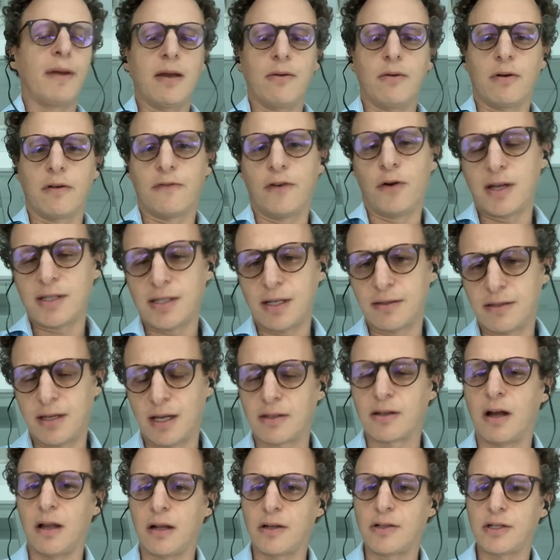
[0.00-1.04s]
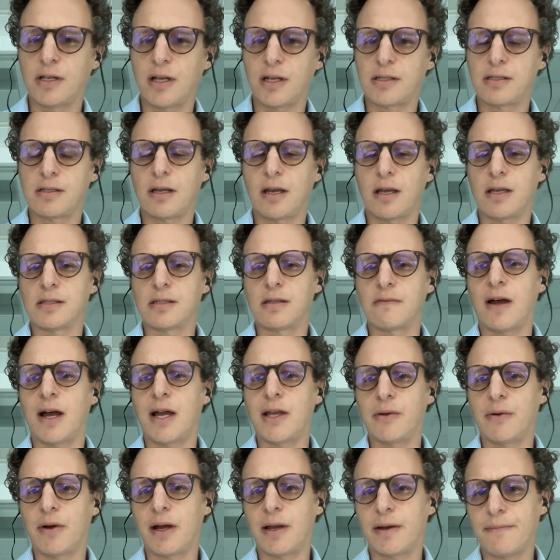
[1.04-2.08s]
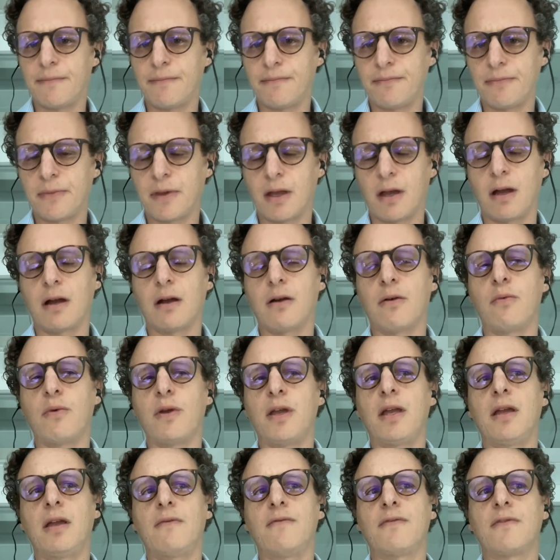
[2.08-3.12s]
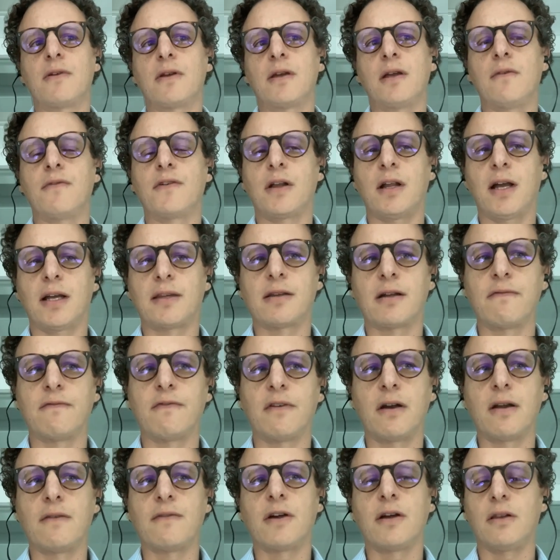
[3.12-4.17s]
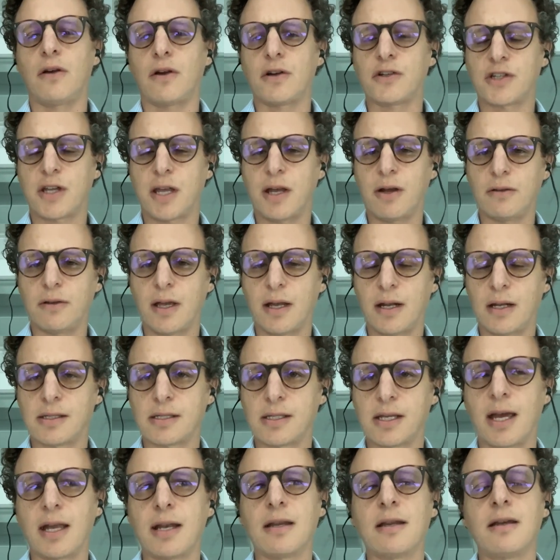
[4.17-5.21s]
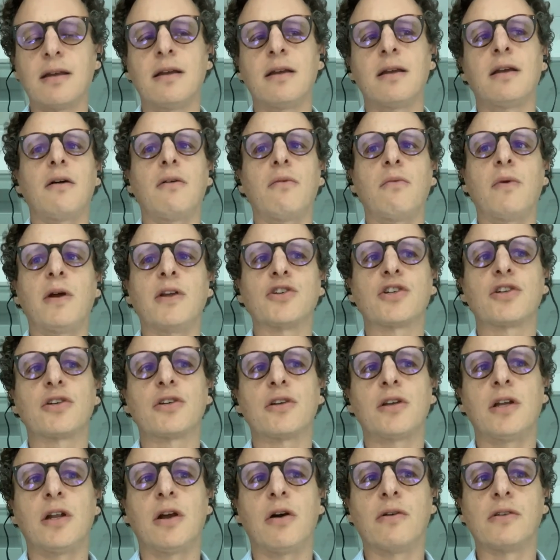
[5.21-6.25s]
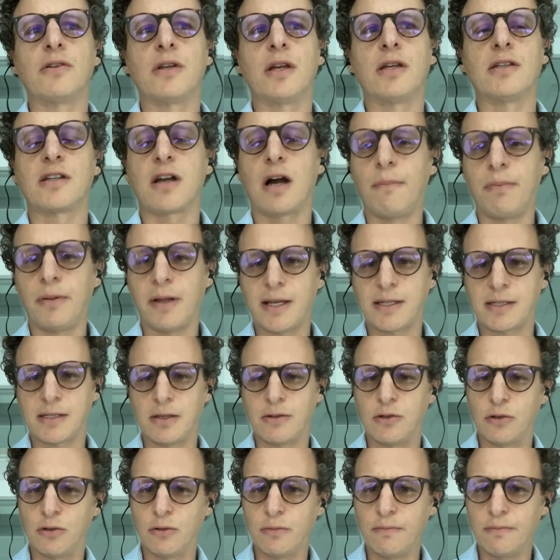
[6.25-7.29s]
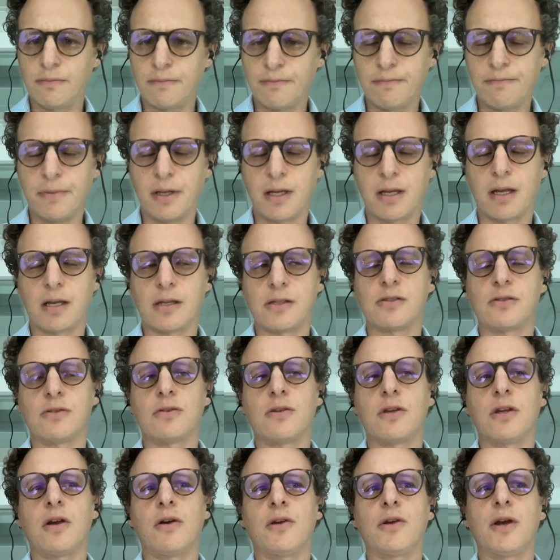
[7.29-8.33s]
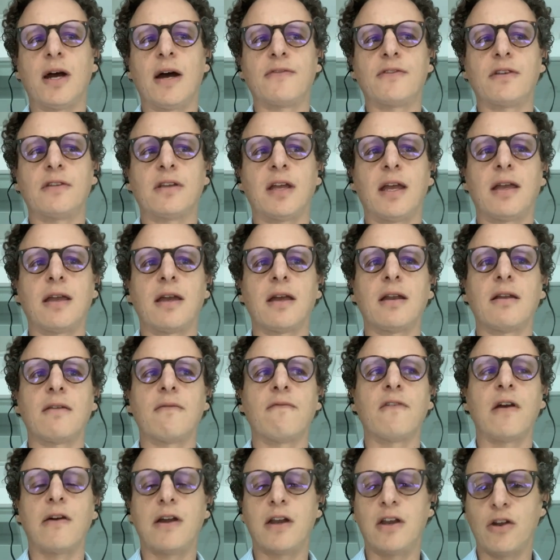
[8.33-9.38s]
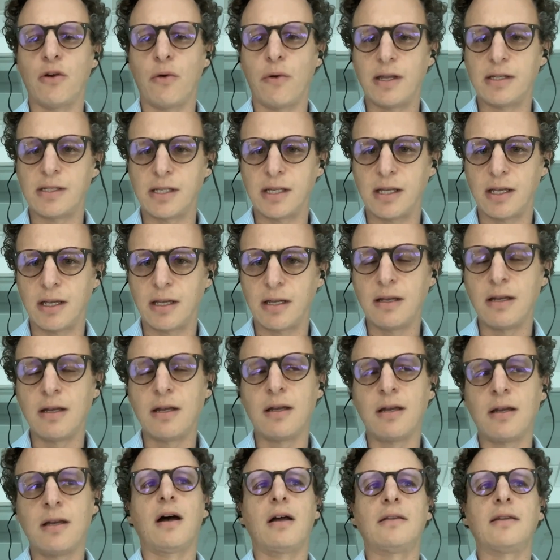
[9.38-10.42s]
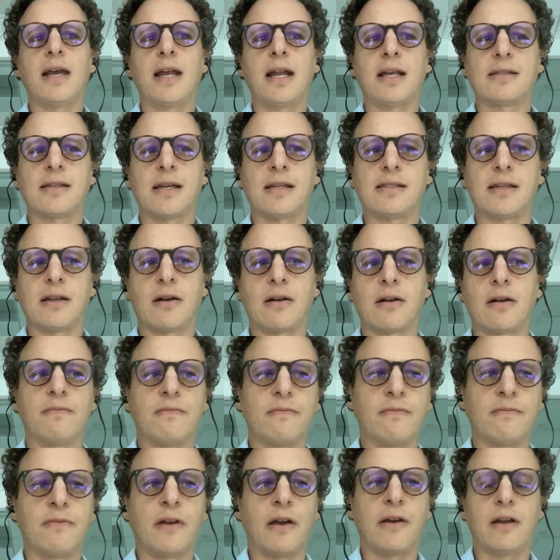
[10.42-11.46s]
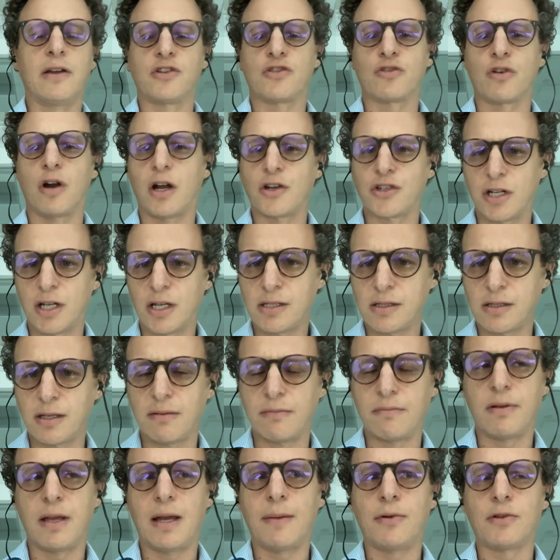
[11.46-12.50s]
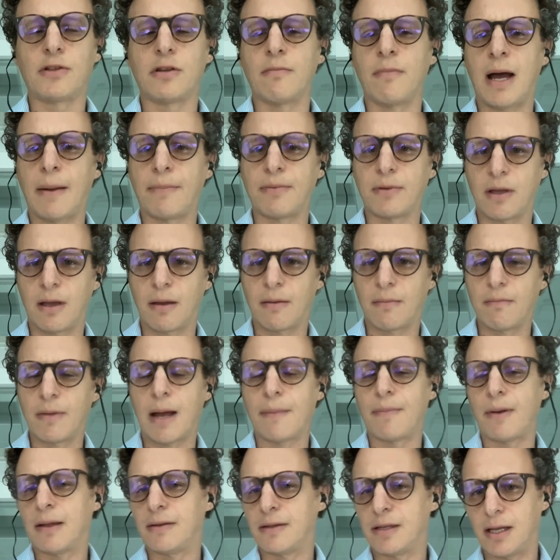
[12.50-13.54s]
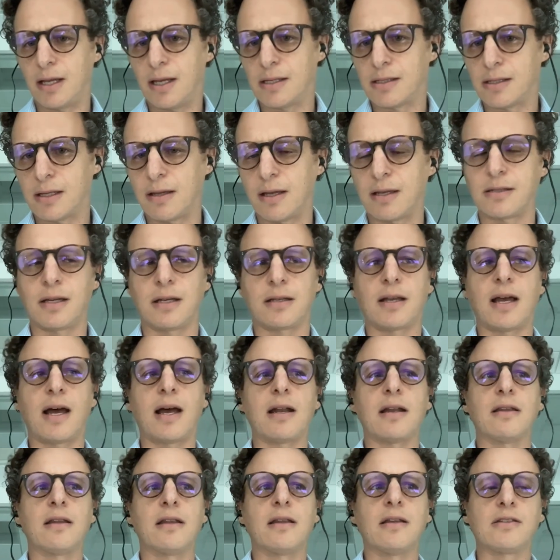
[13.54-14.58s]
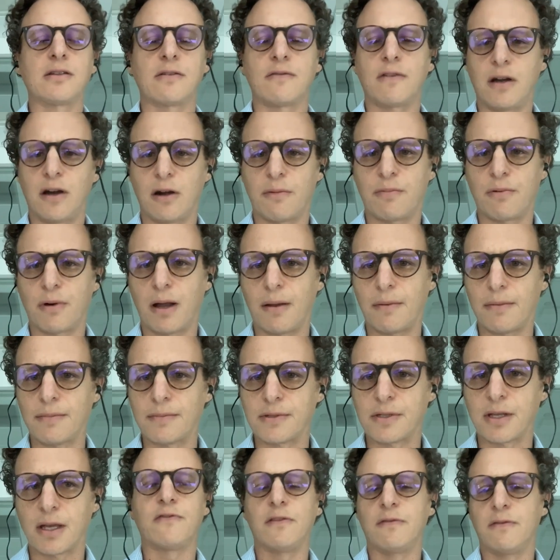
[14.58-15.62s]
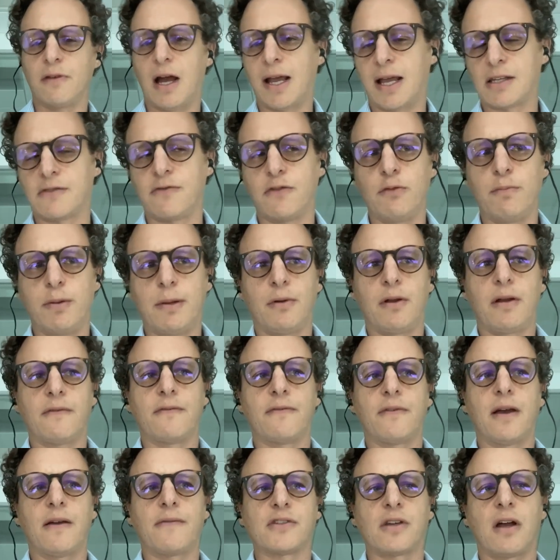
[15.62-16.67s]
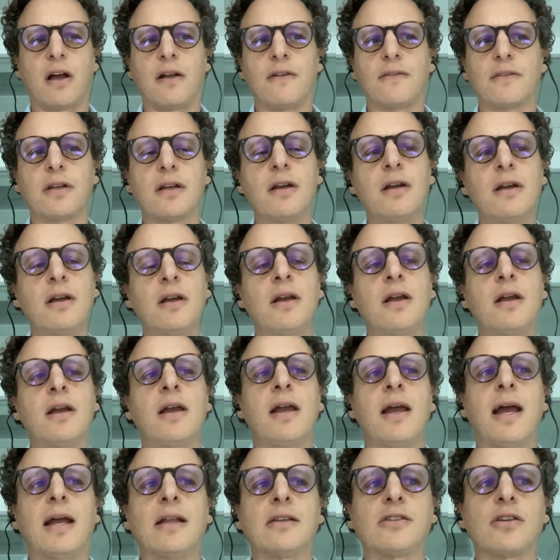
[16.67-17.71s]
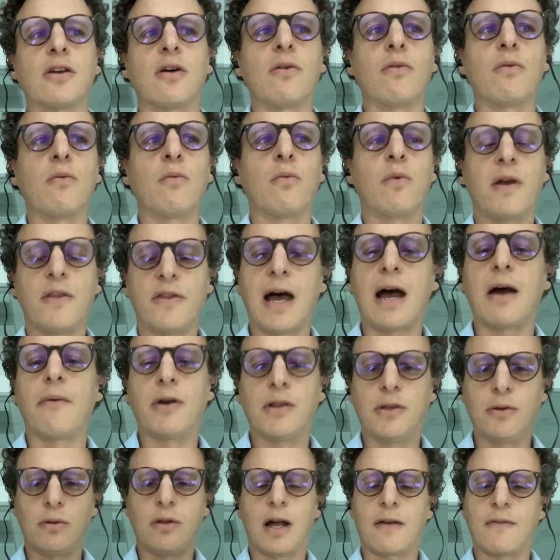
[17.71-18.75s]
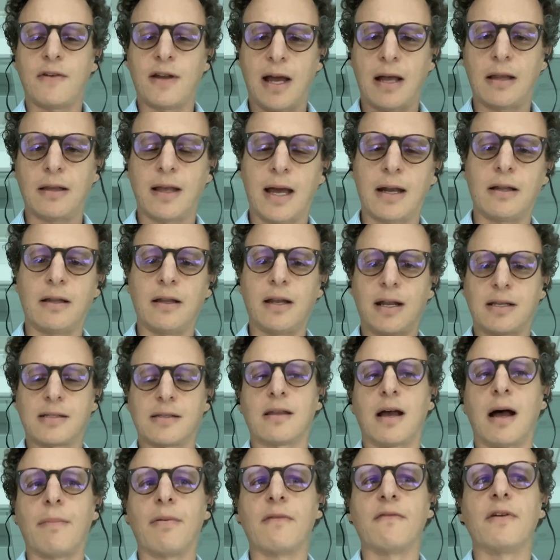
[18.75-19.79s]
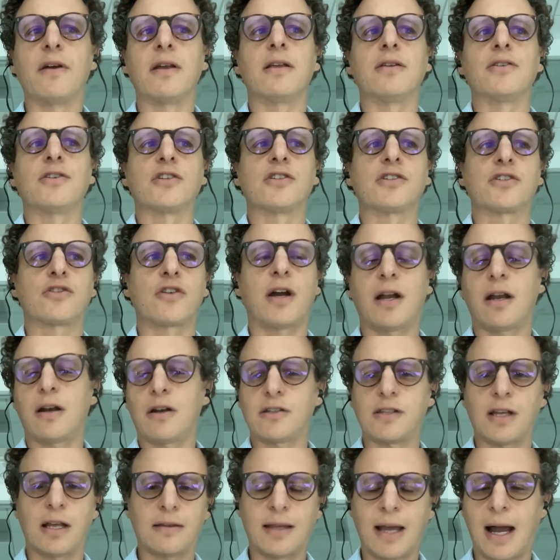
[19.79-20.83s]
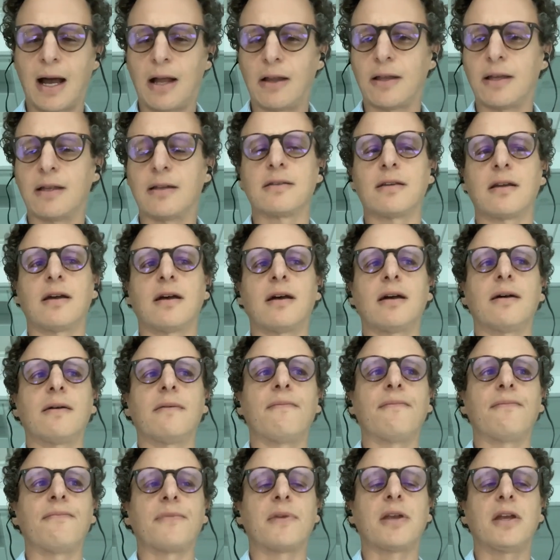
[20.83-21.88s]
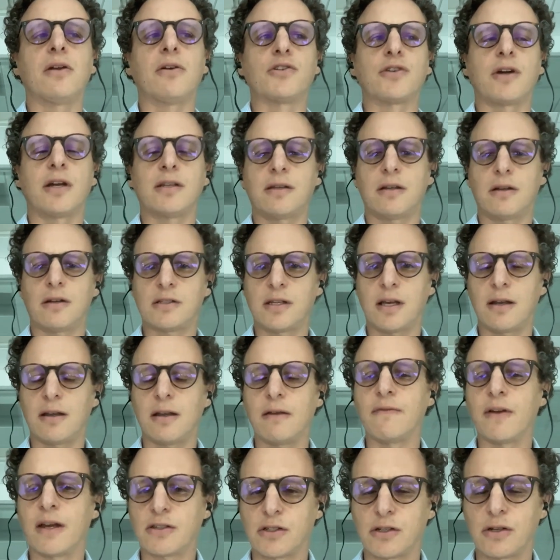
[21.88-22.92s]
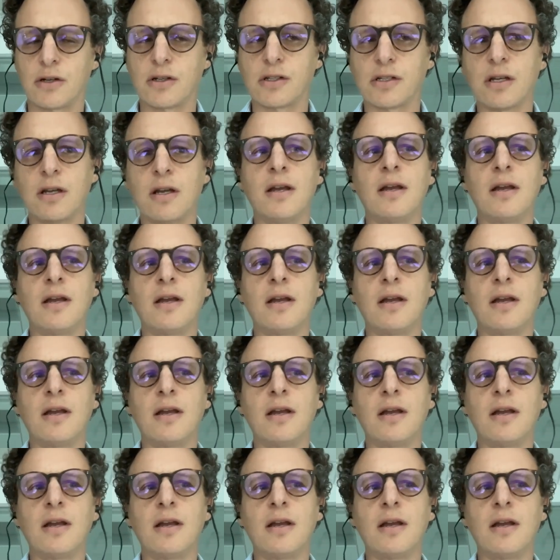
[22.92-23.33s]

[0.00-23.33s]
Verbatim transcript: We're focused on technology as as the value add. Uh, we've you know collected a very very large scale data set, which you know is, is complex to do because you know you have to take in very noisy data sets that are very heterogeneous and be able to map them, map entities and things like that. And these are very hard problems that I guess few people have, have solved. And so with that, we do a lot of anal- analytics on top of it and just trying to understand talent, um, you know, trying to understand investors.